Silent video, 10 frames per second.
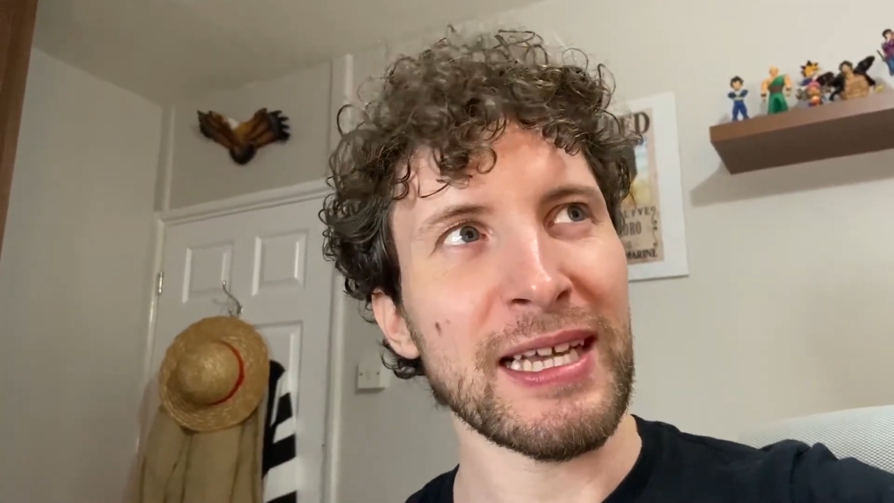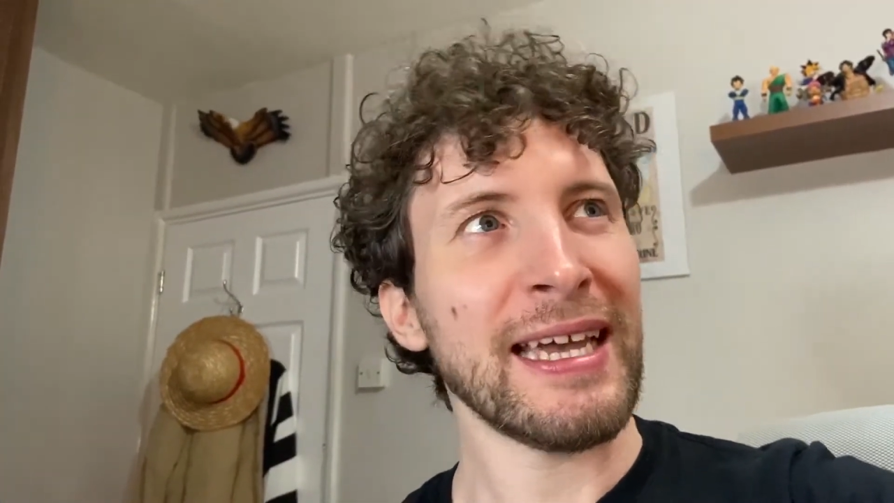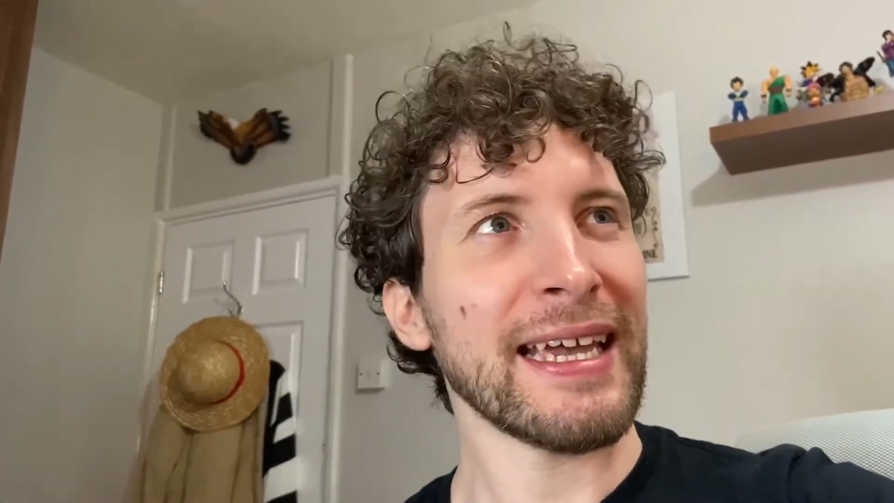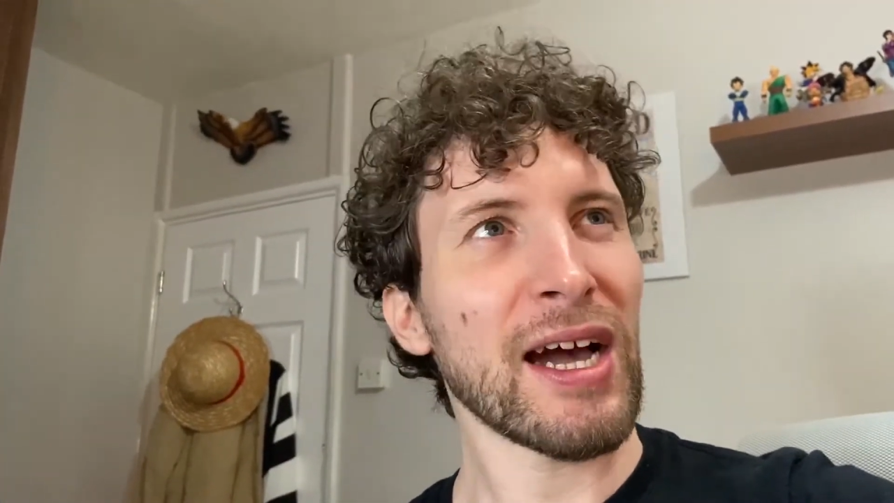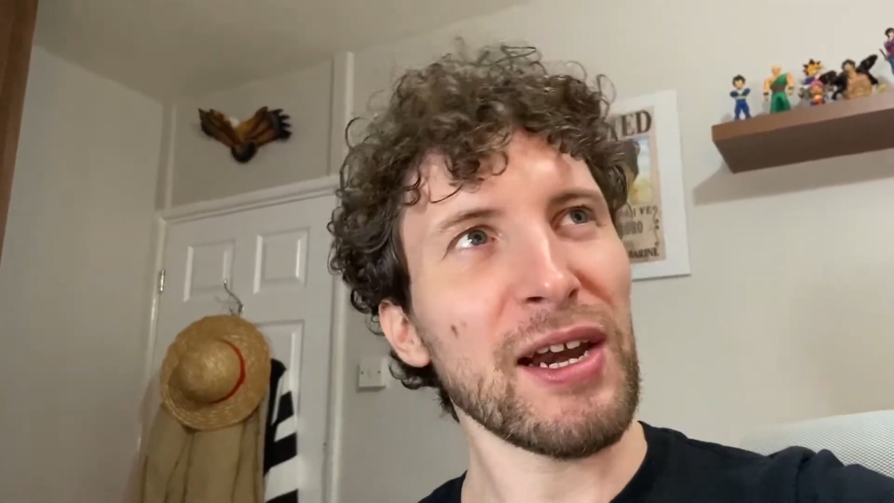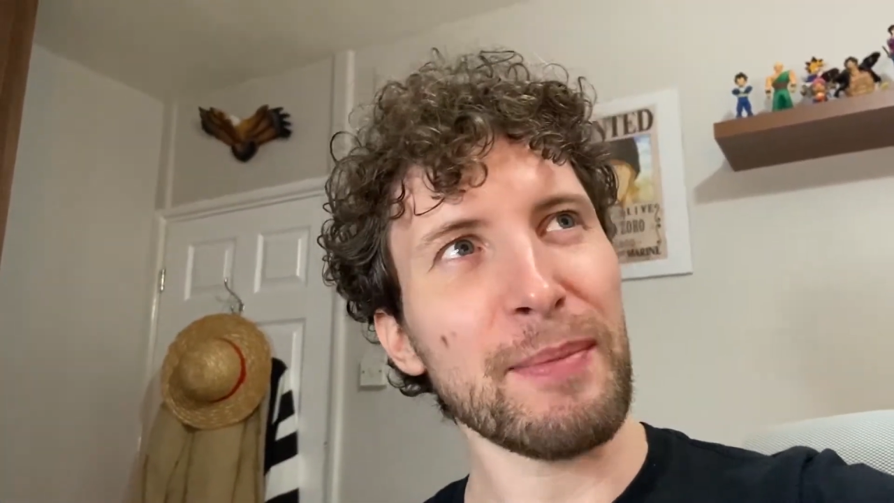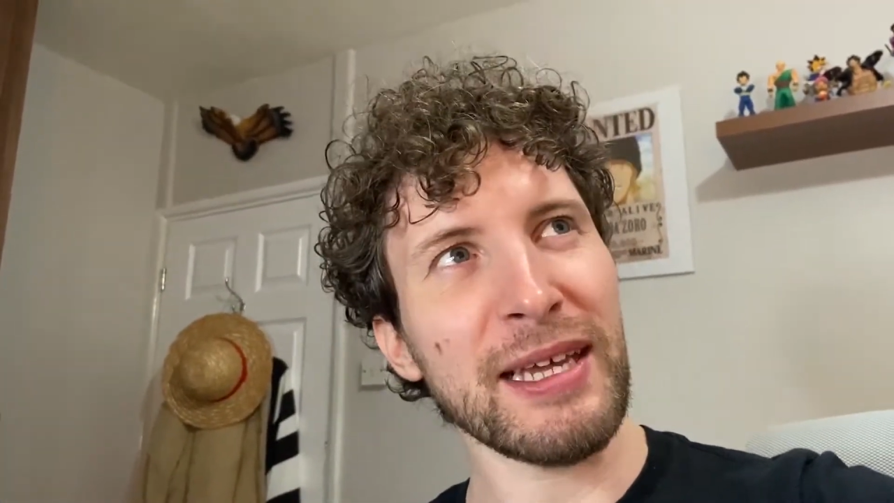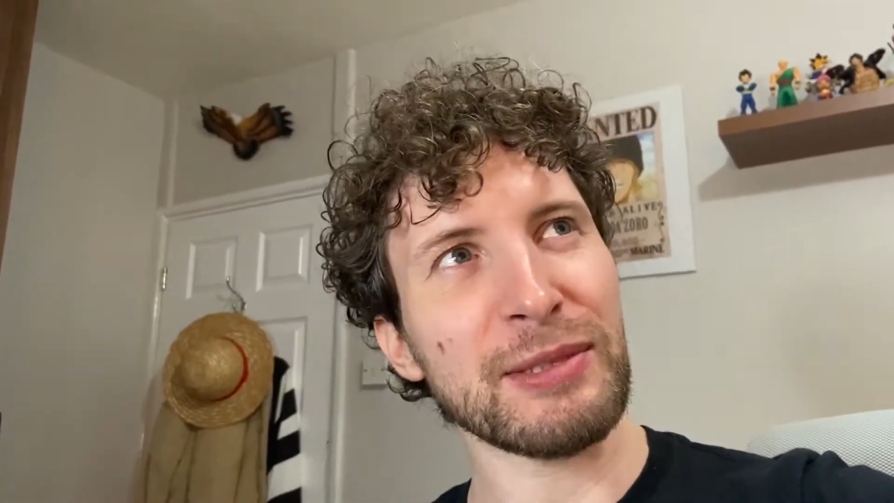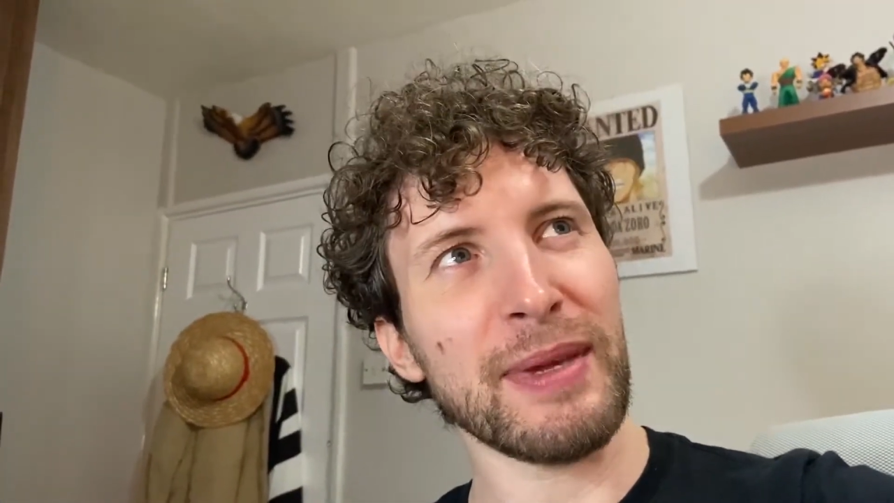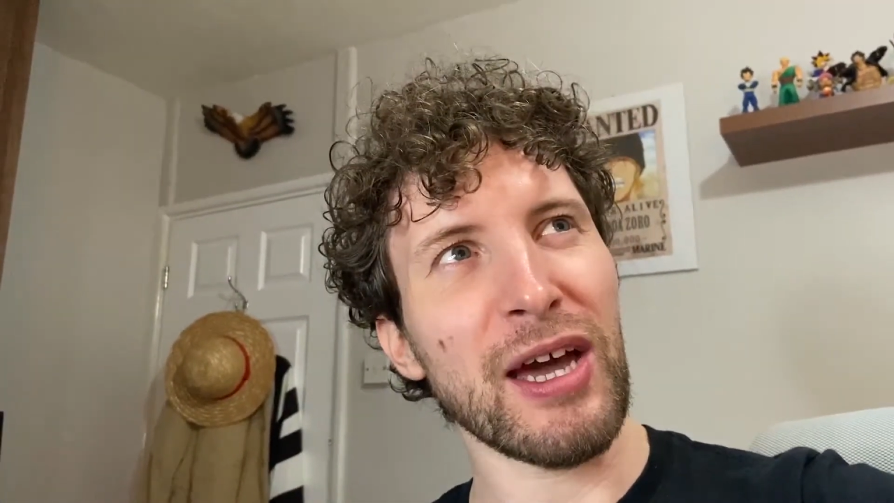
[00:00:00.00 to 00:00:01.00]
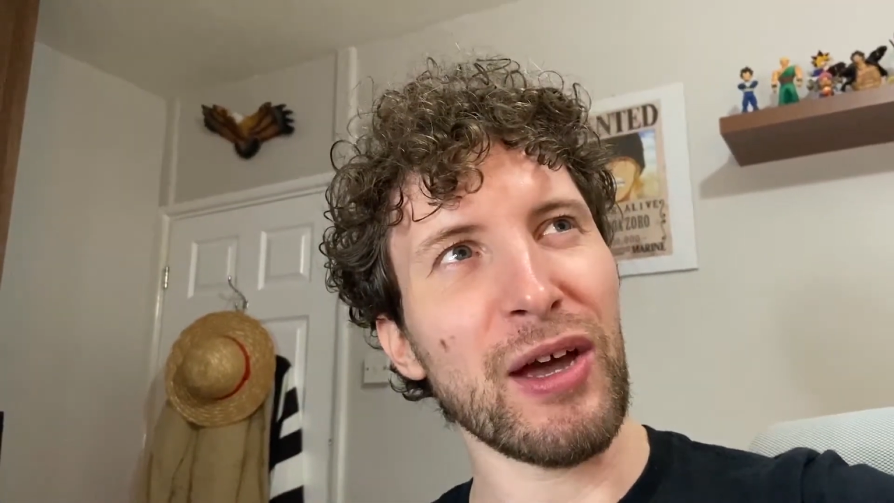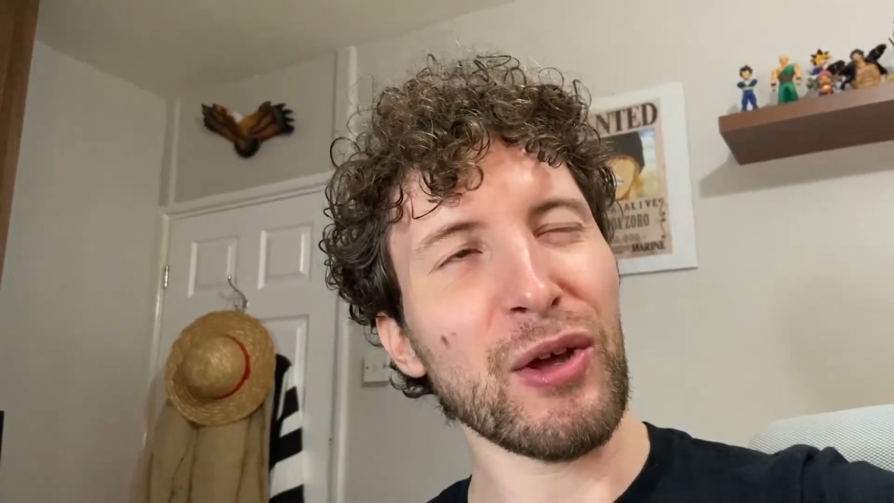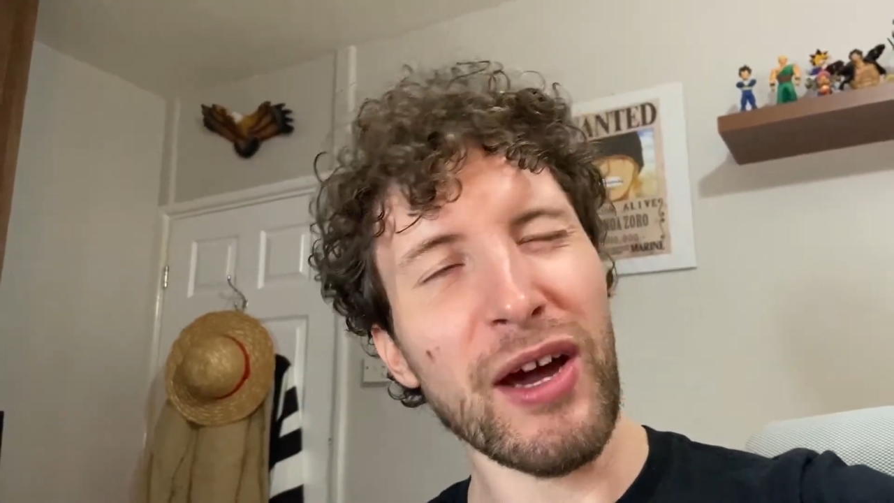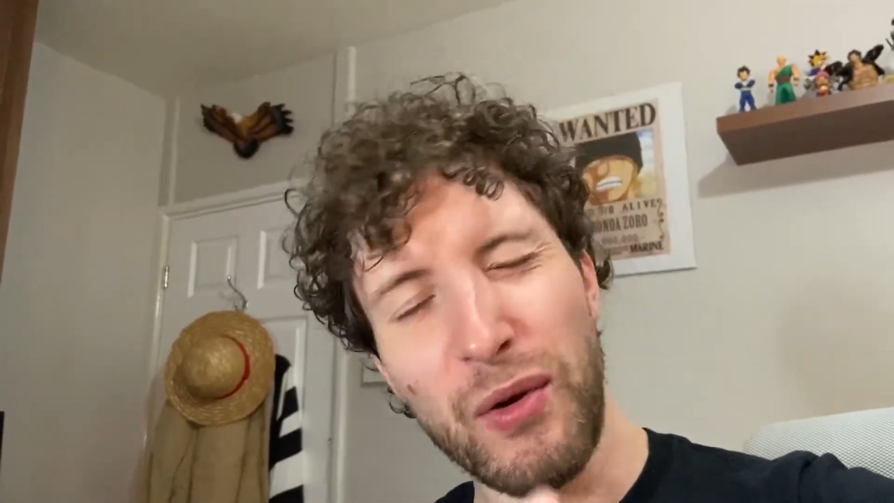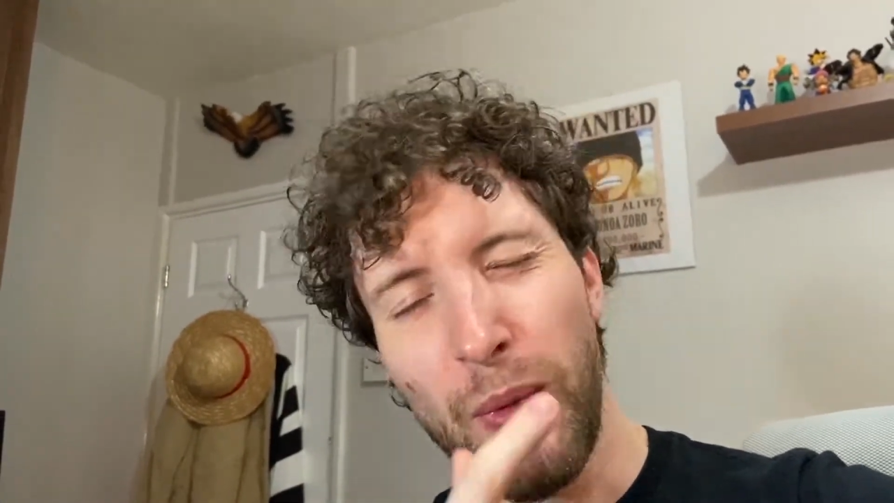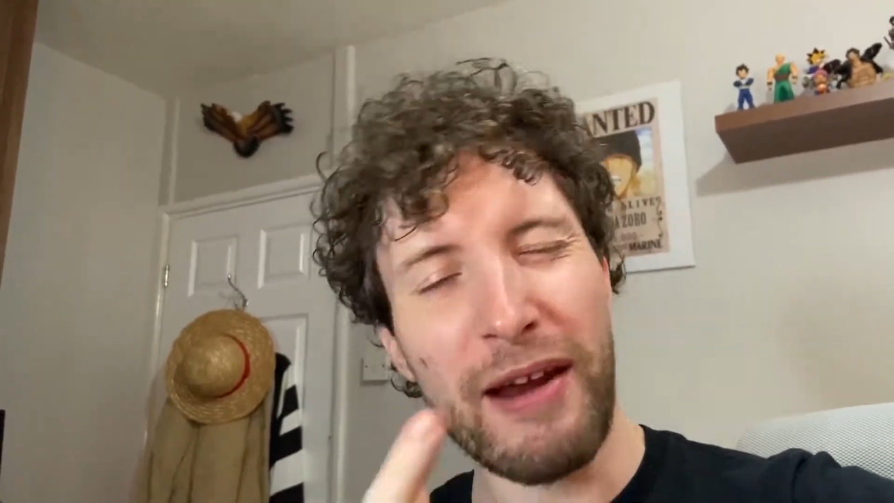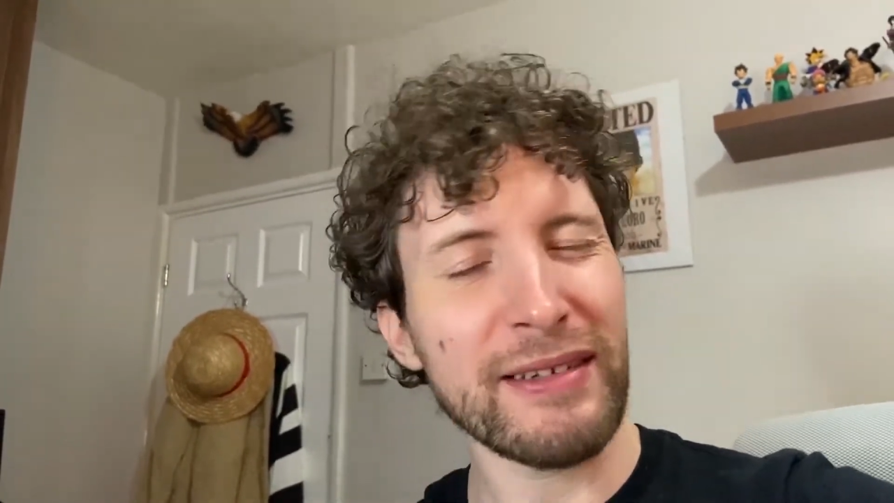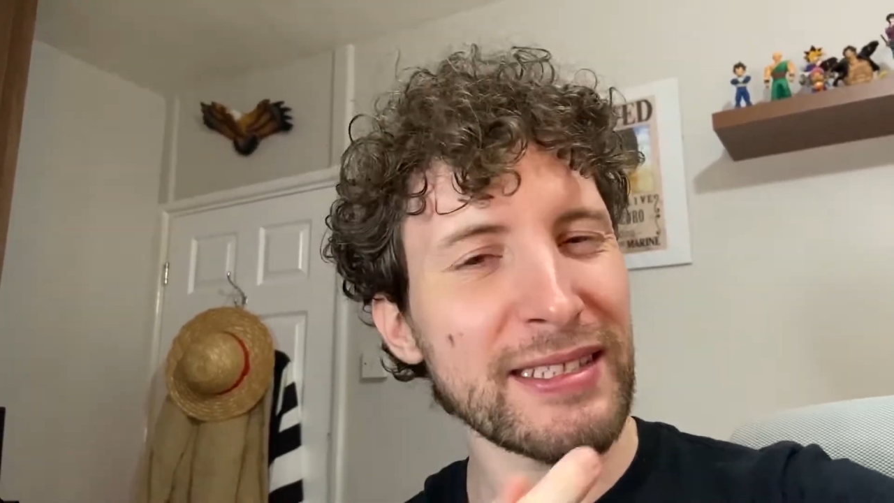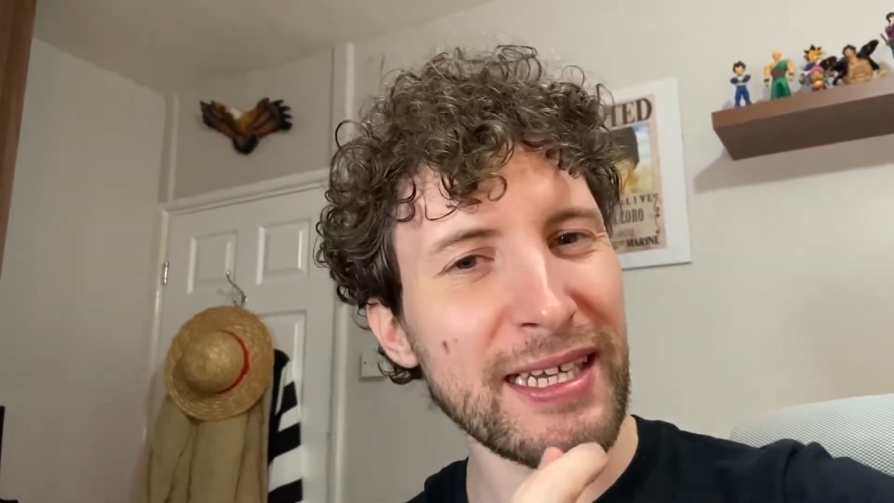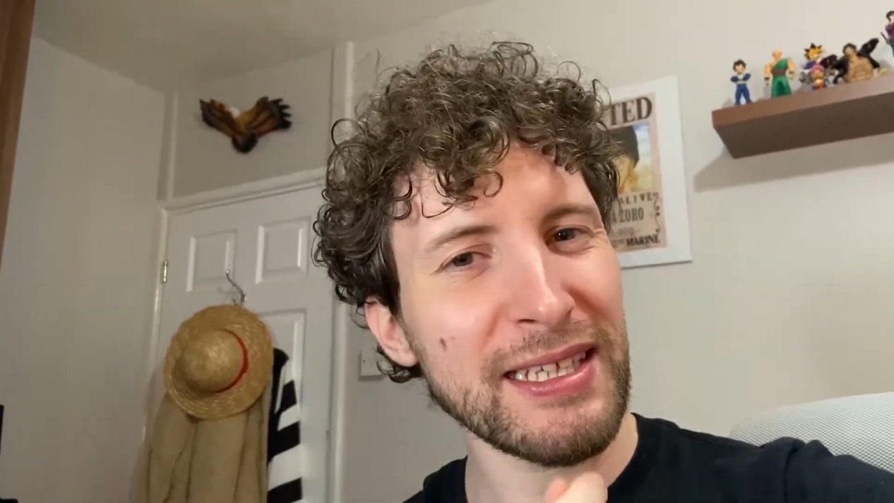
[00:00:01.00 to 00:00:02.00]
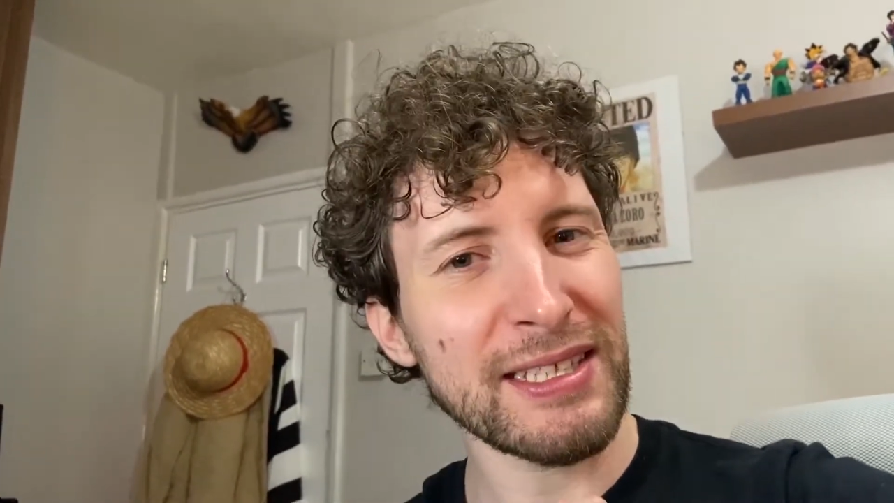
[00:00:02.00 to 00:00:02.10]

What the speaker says: It kind of makes me go, kind of, where is it in the